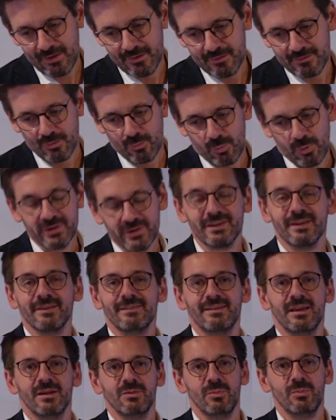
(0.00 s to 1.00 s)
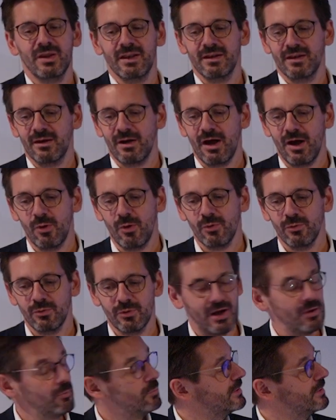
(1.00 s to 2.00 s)
So what does that mean? How
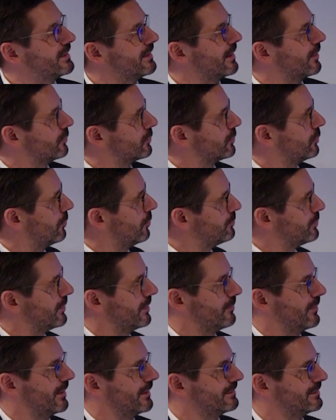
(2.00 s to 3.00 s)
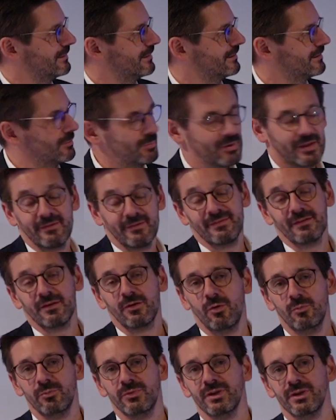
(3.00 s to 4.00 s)
are we now complementing the Plastic
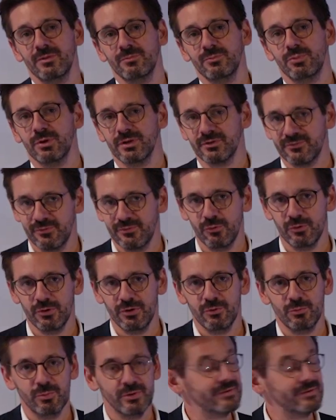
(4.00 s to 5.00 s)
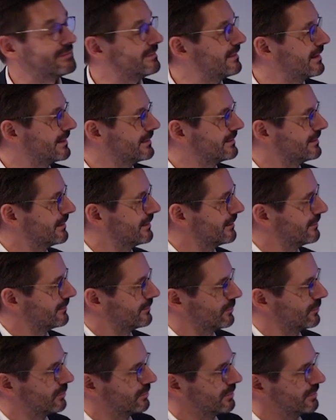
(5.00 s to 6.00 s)
Omnium portfolio with lighting?
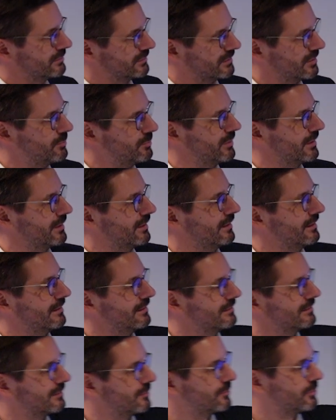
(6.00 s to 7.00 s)
So typically the